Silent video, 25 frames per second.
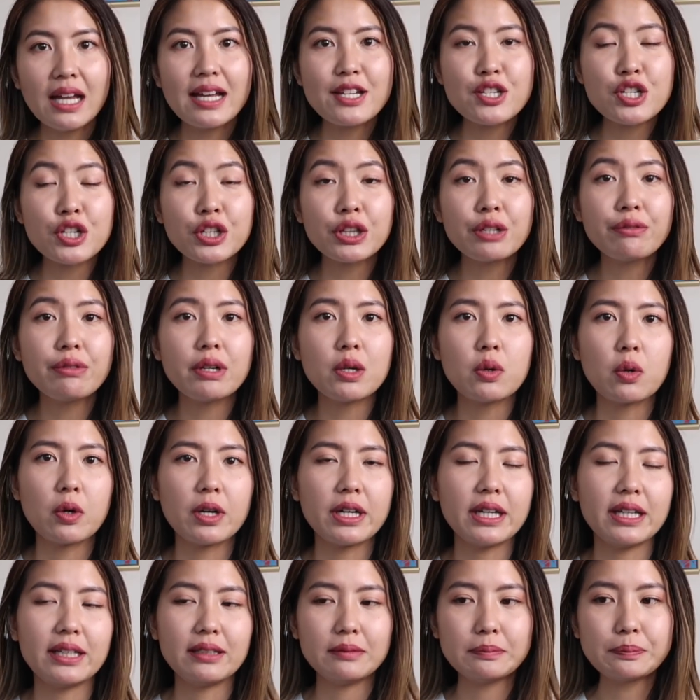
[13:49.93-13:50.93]
I took the
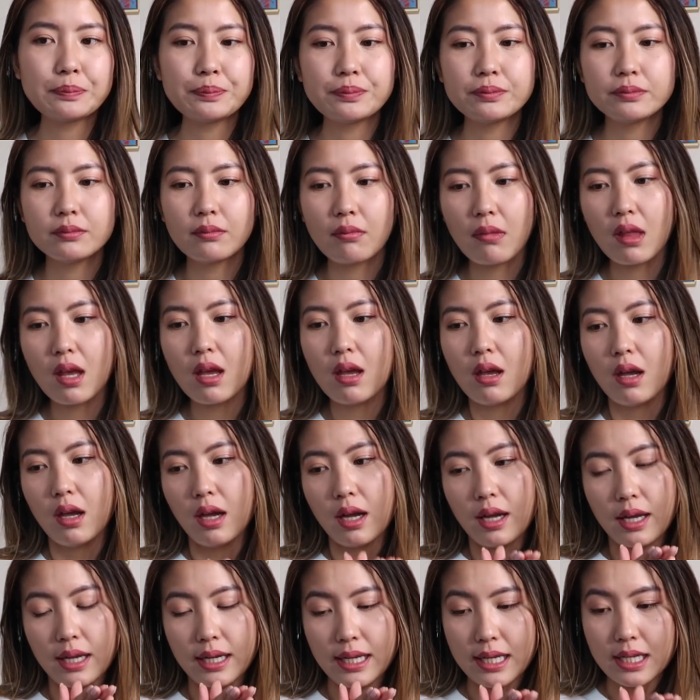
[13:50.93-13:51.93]
recording
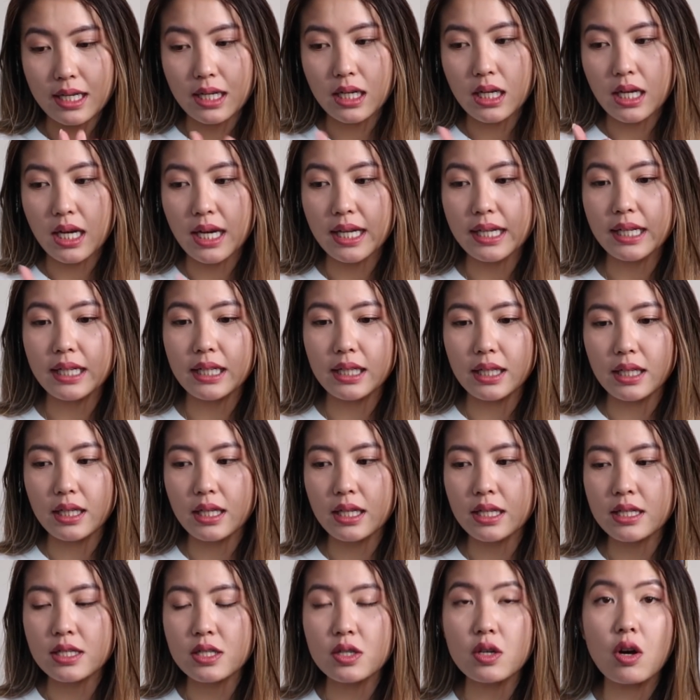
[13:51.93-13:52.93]
and I cut it
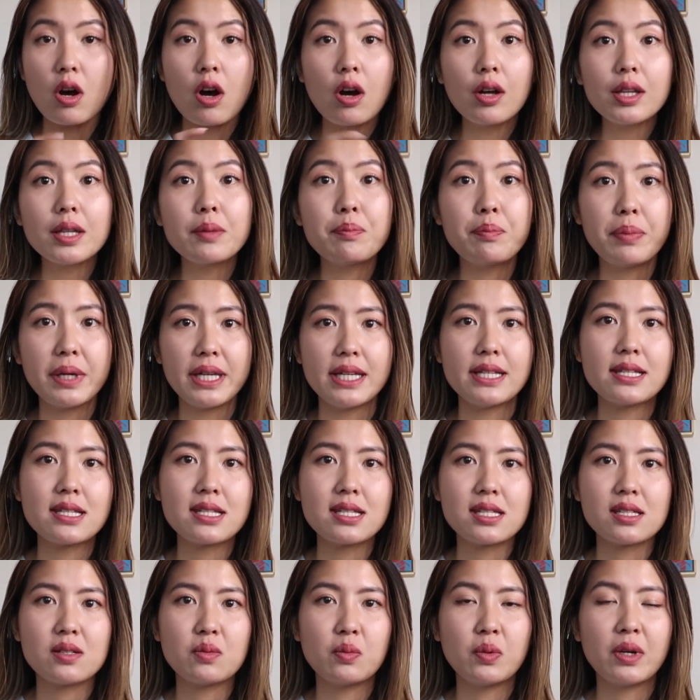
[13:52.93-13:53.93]
into all the
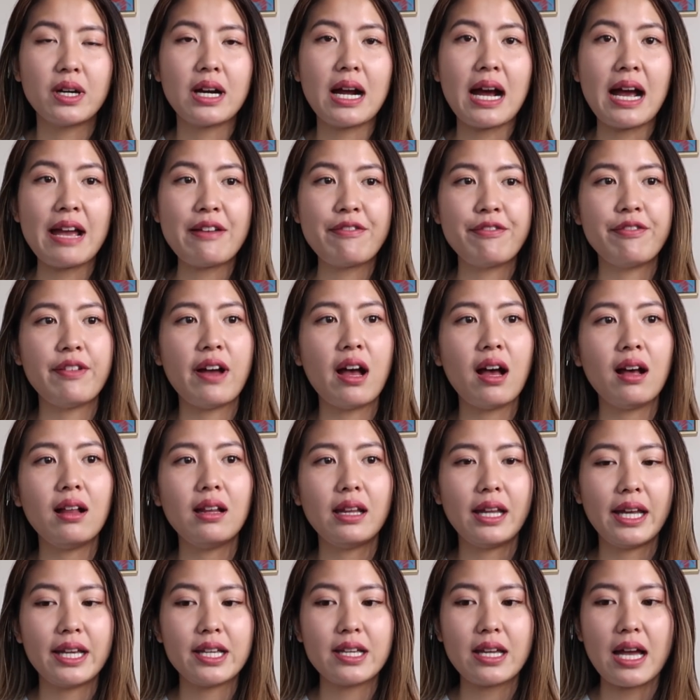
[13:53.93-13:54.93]
bits where I
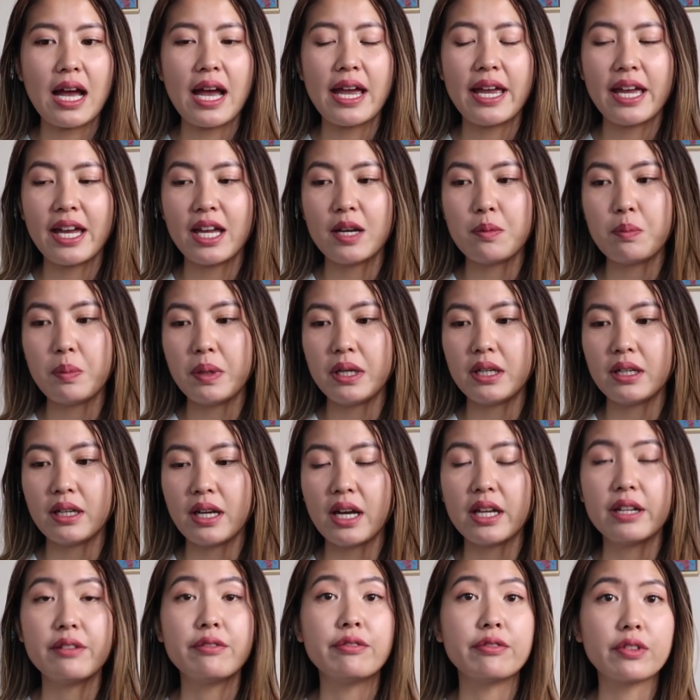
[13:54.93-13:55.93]
felt like I had been
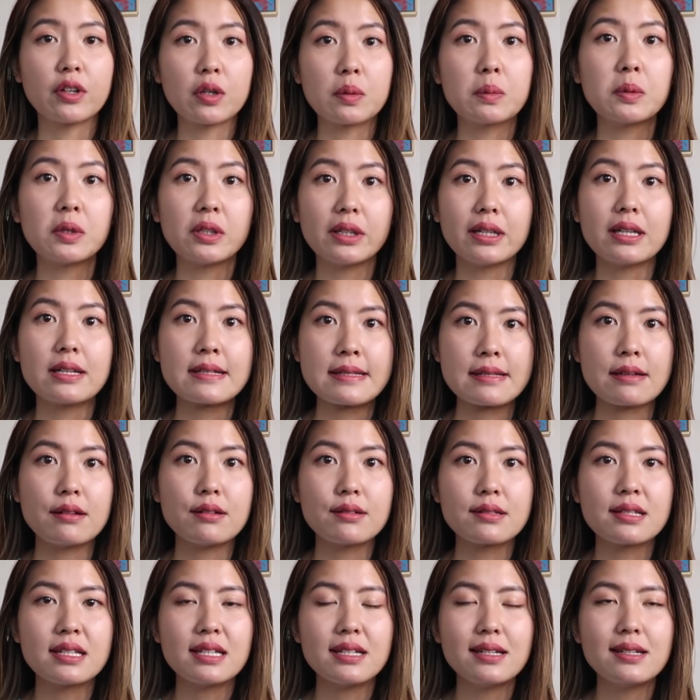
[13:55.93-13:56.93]
kind of verbally
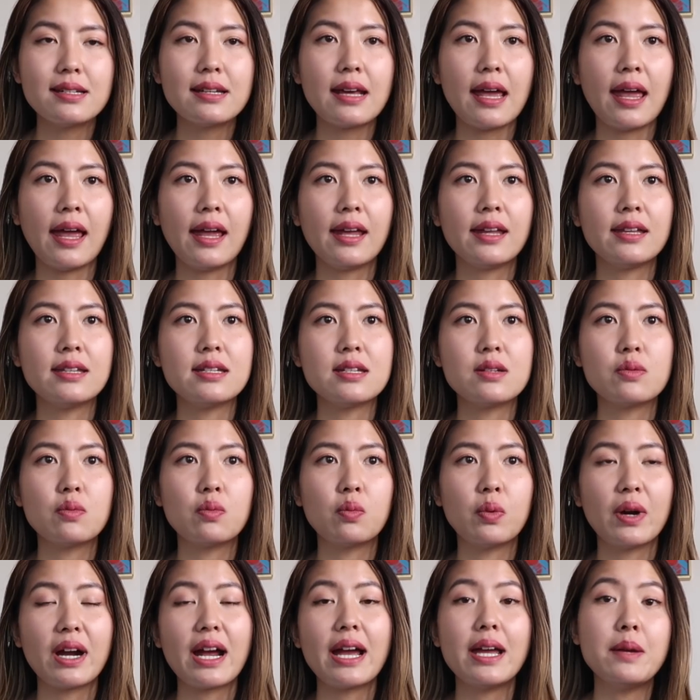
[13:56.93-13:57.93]
assaulted and
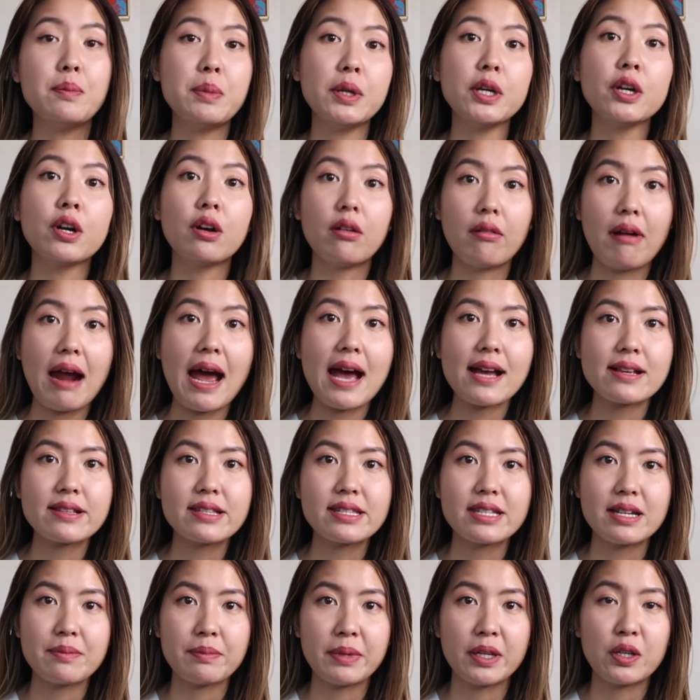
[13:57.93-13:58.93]
where I had been
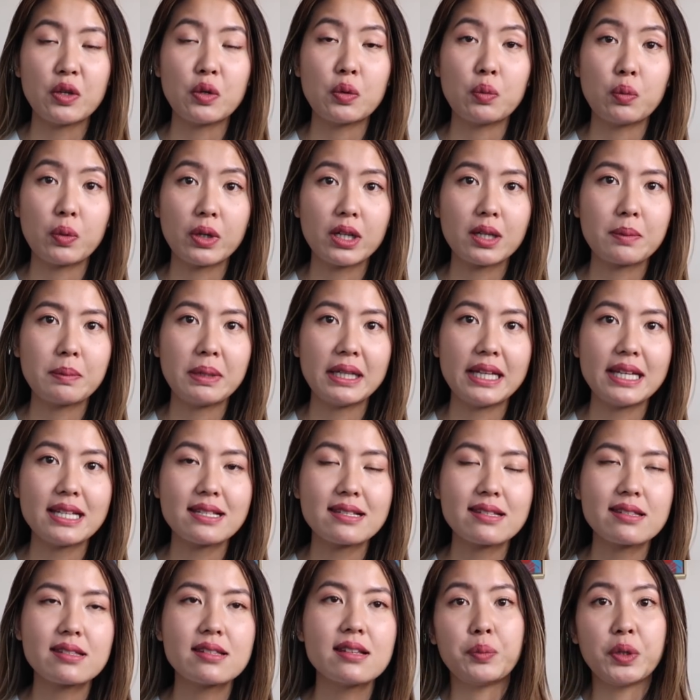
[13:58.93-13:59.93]
harassed at my own
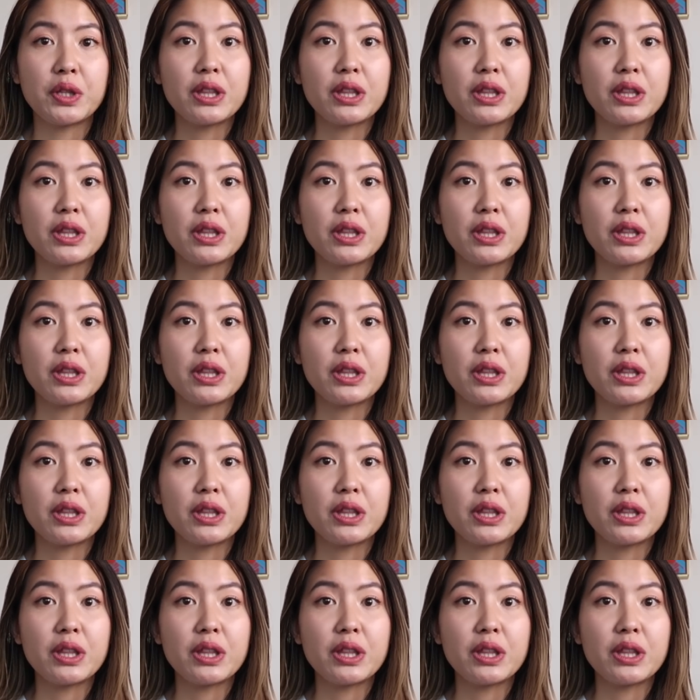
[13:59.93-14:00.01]
workplace.